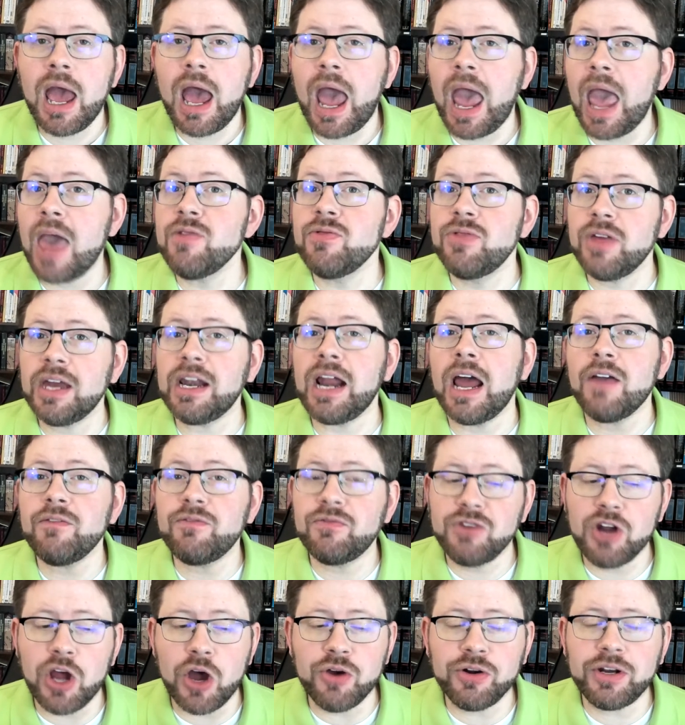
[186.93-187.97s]
and then I've
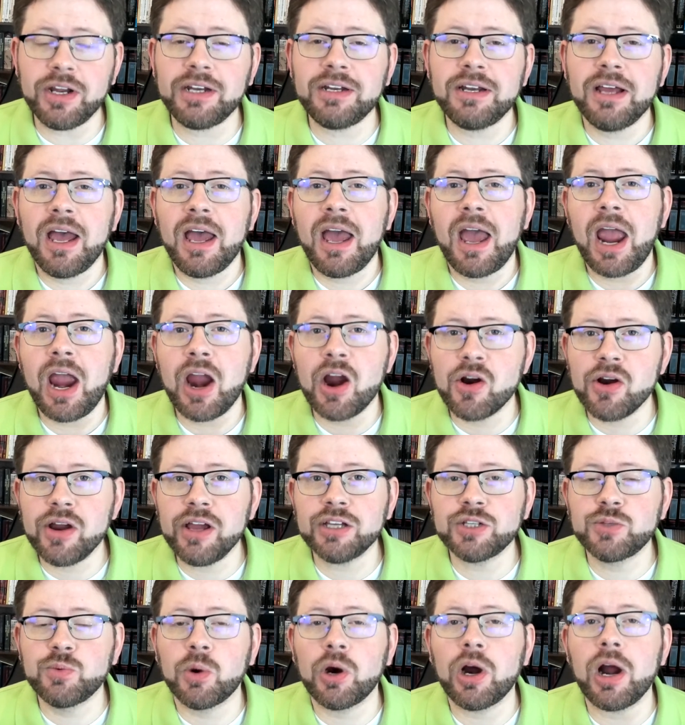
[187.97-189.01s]
noted
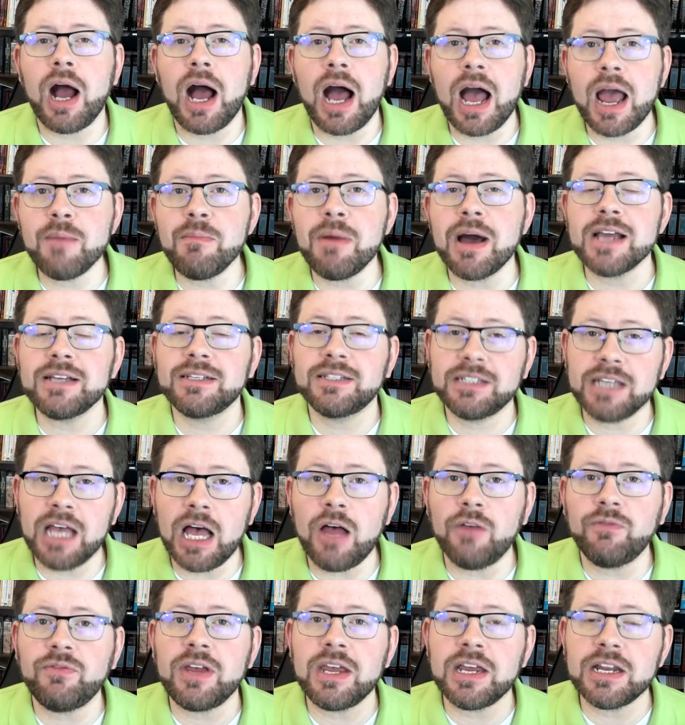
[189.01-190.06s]
areas where I
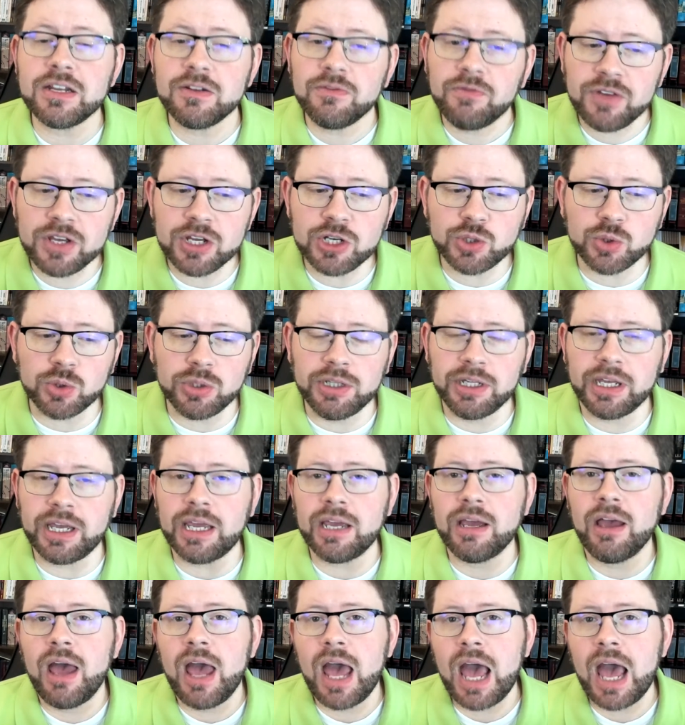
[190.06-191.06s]
myself individually